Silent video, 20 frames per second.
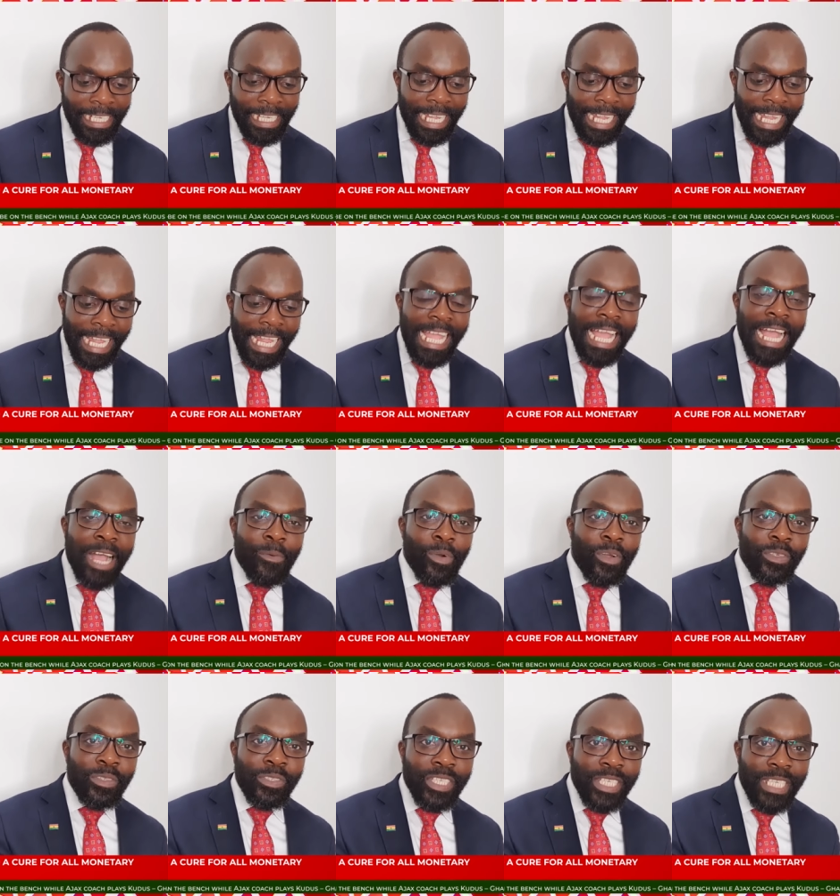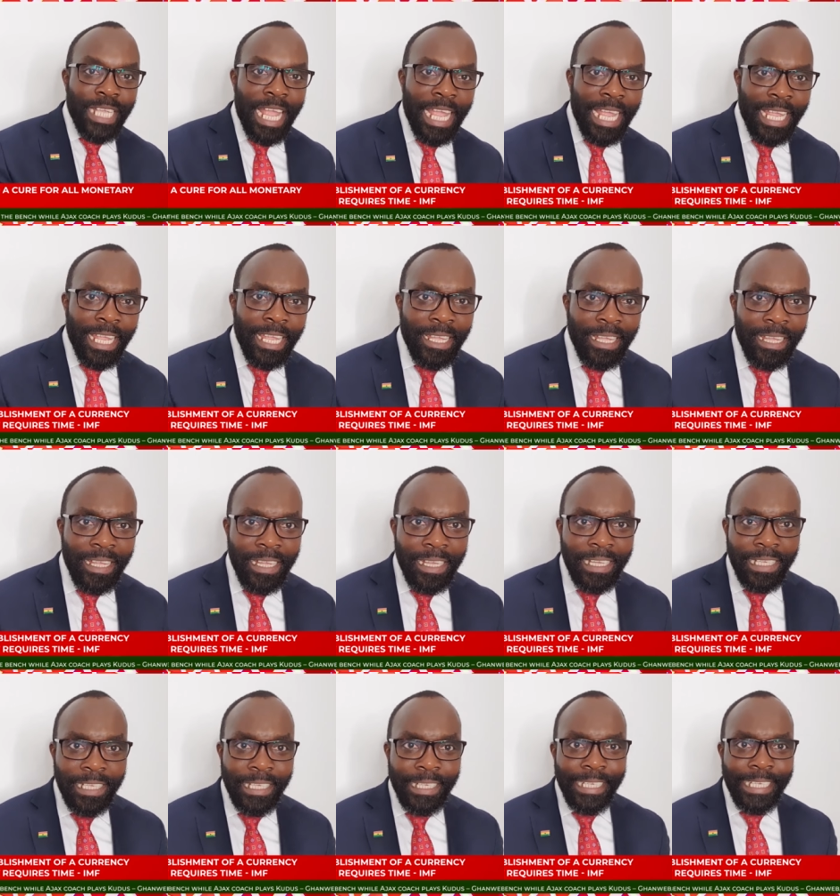Here I want to say,
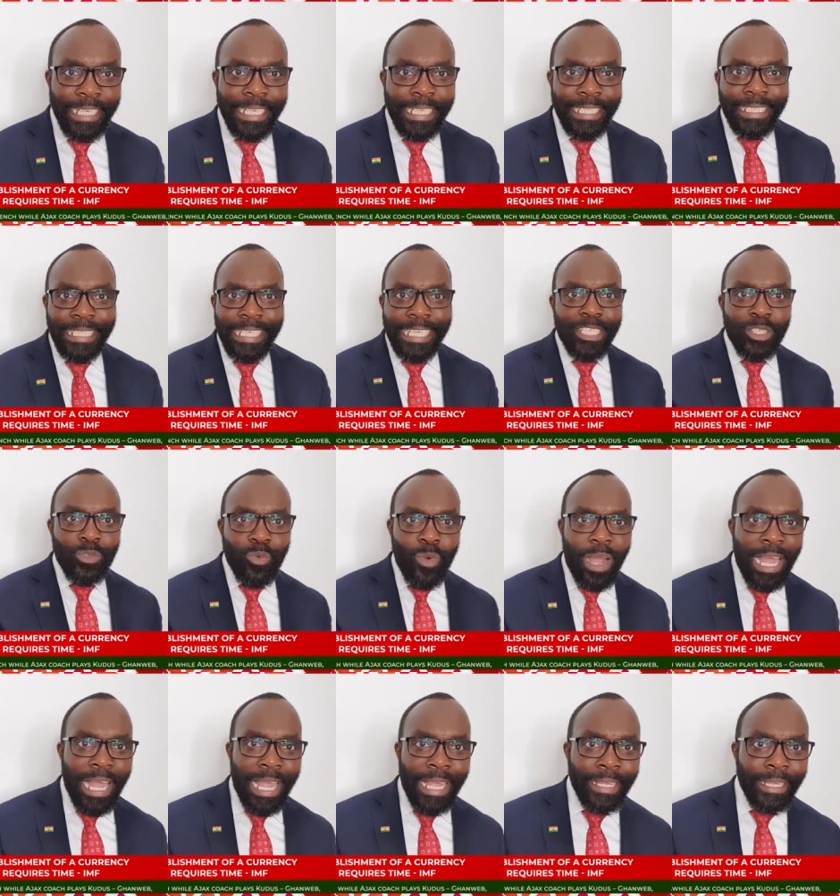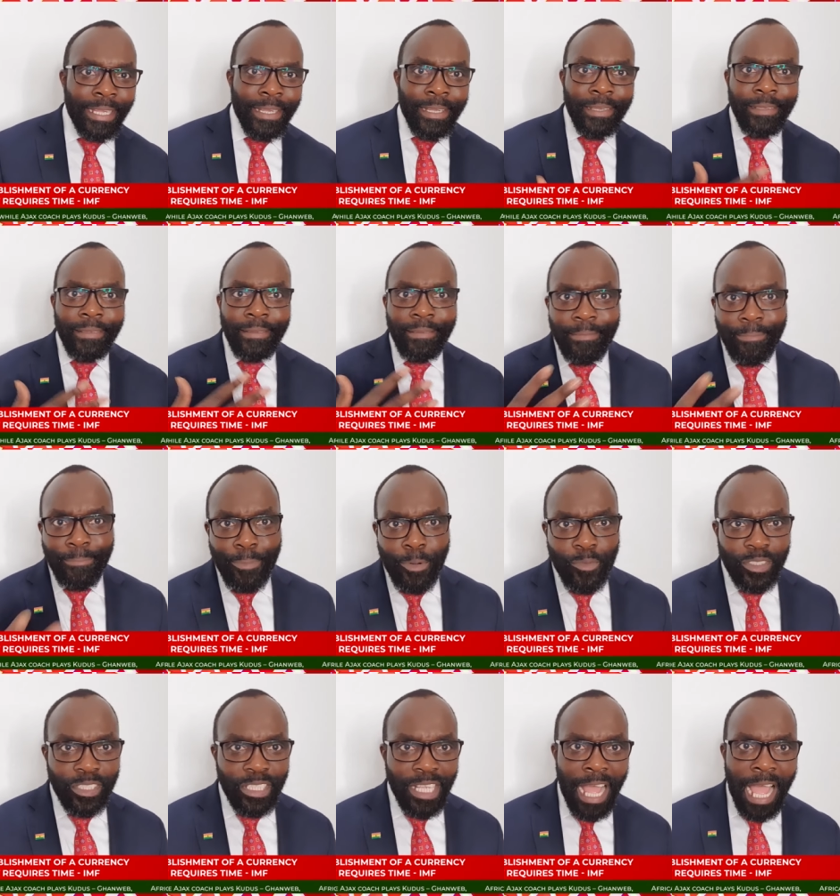is this why
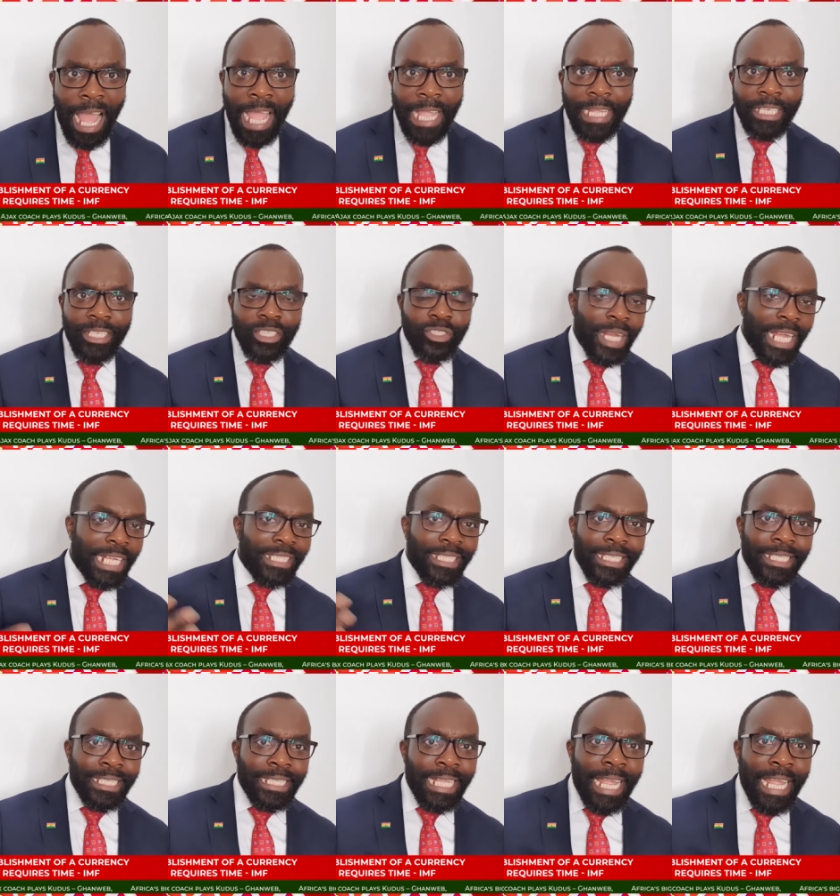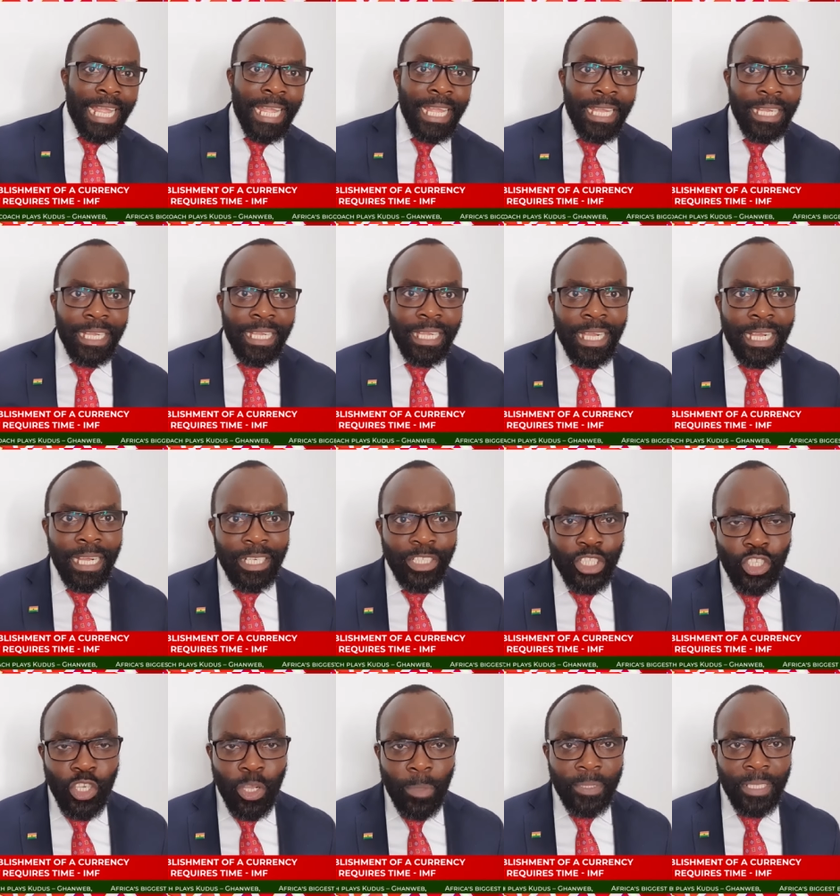Professor Hanke is trying to say uh,
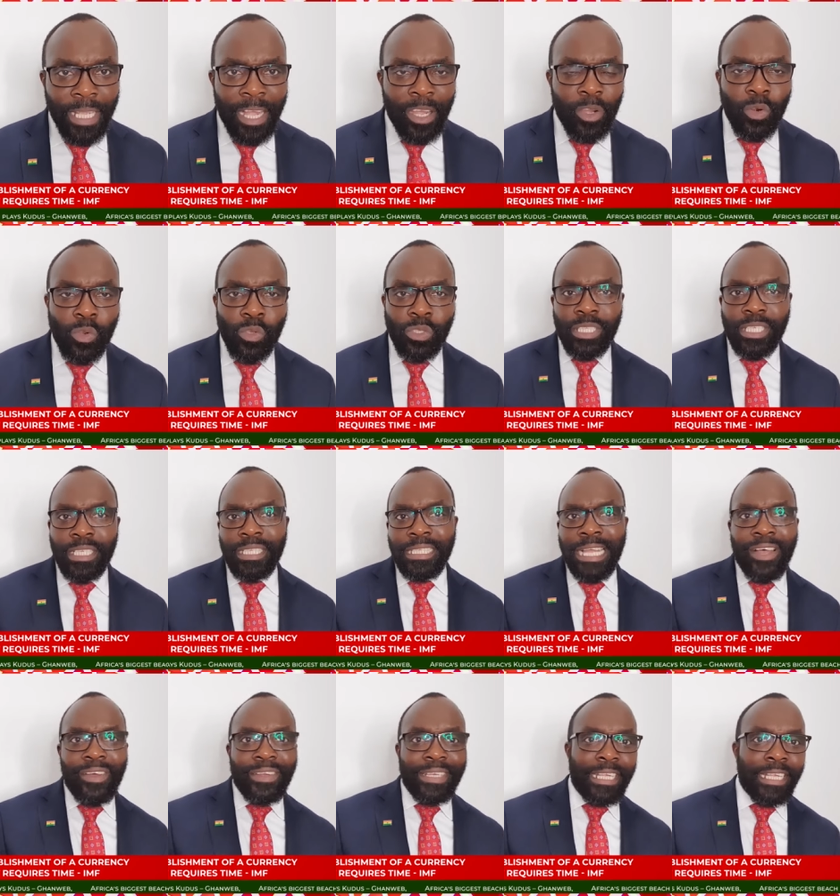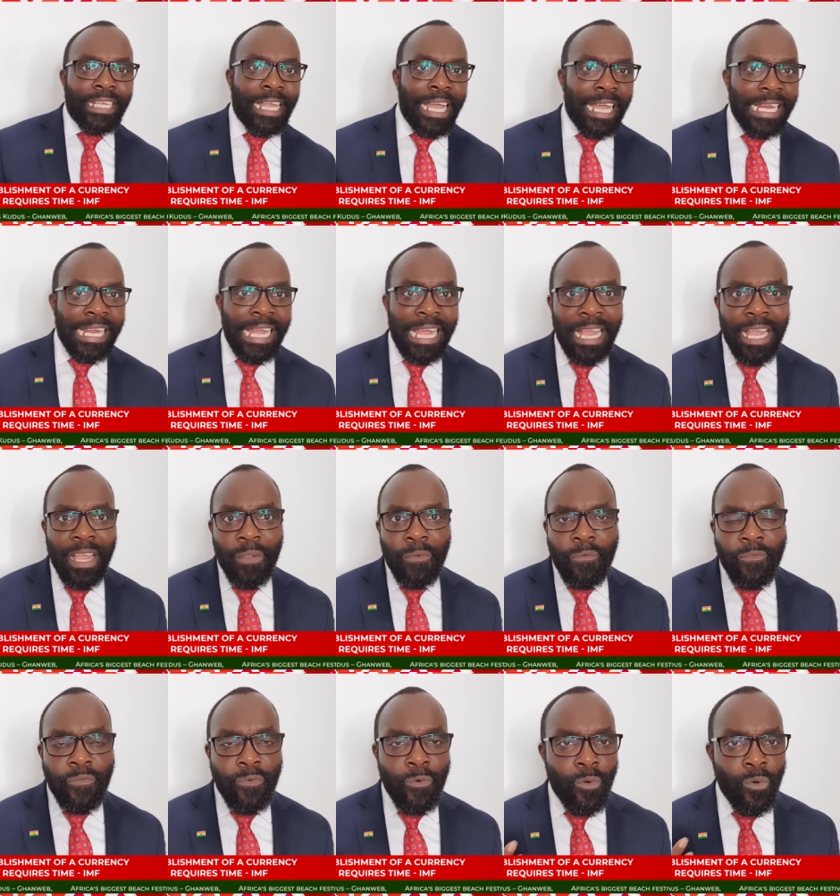shops are closing down in Ghana
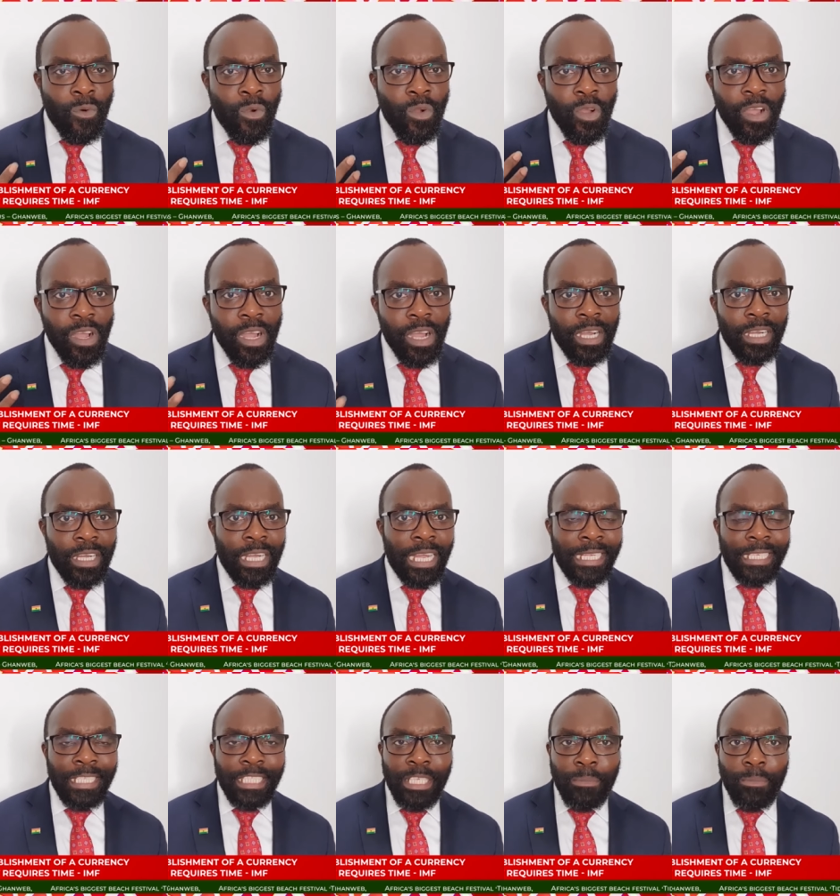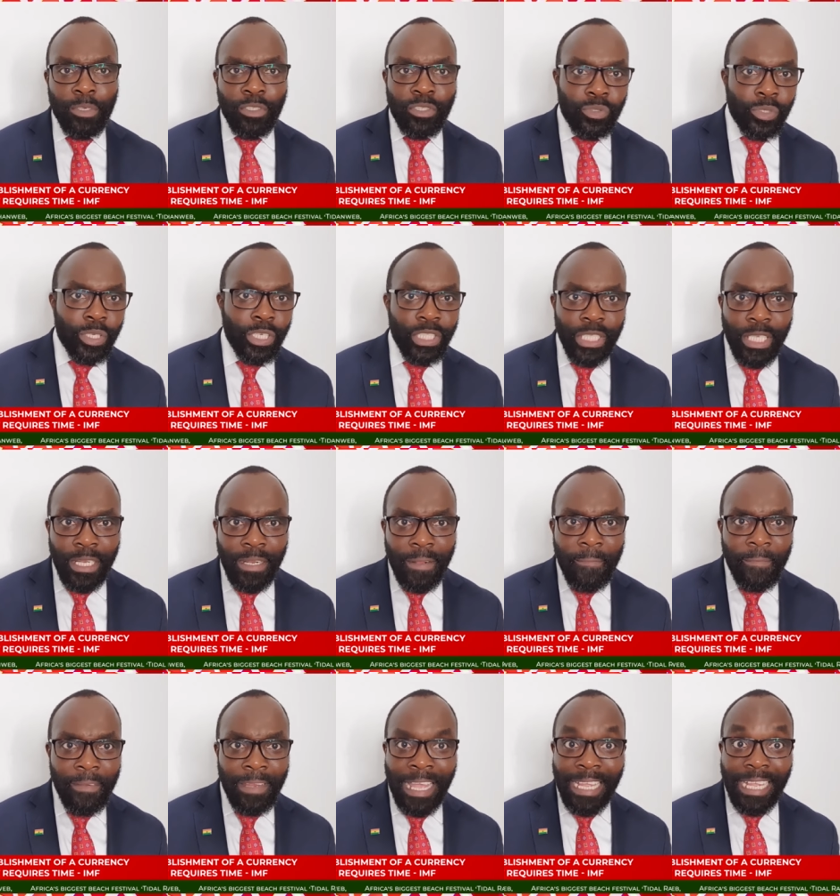for uh, in demonstration?
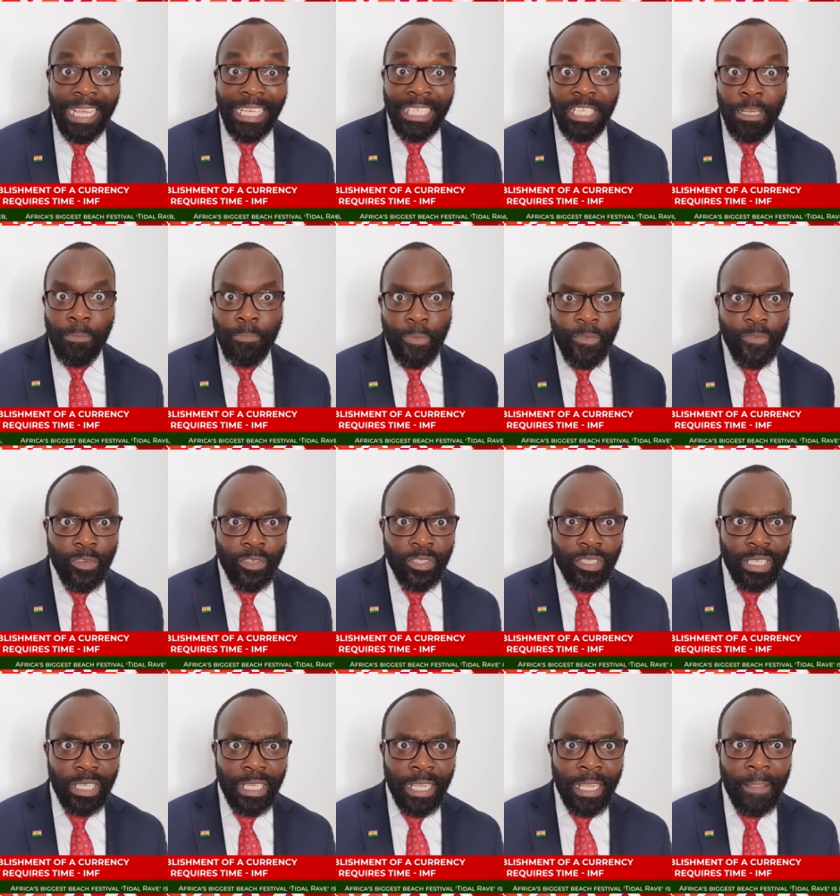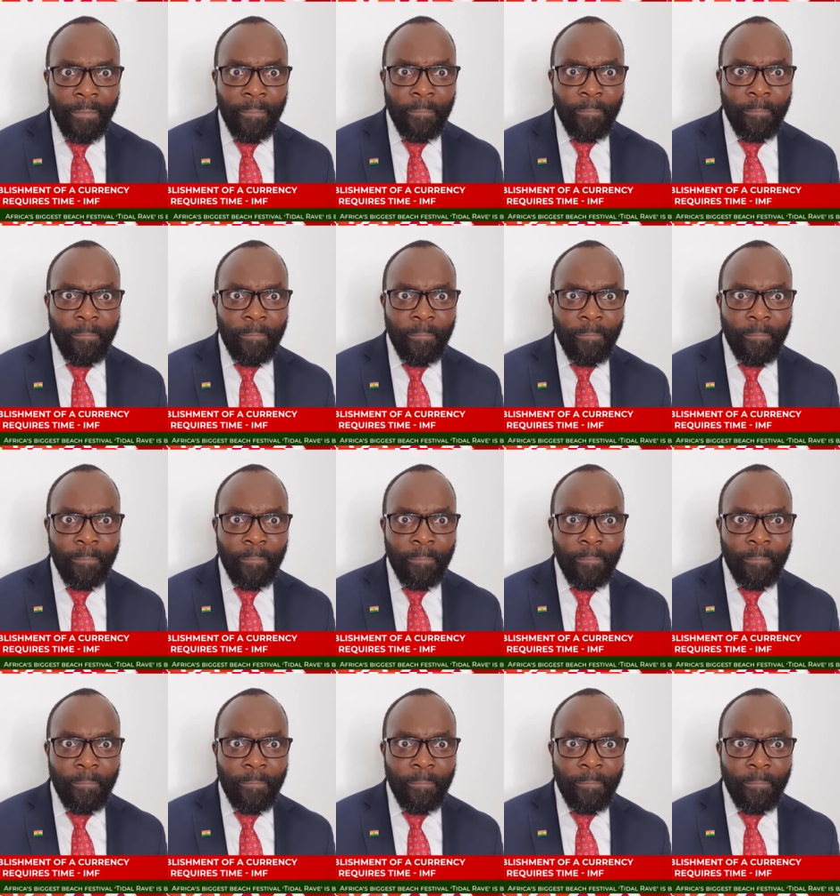Like I said previously,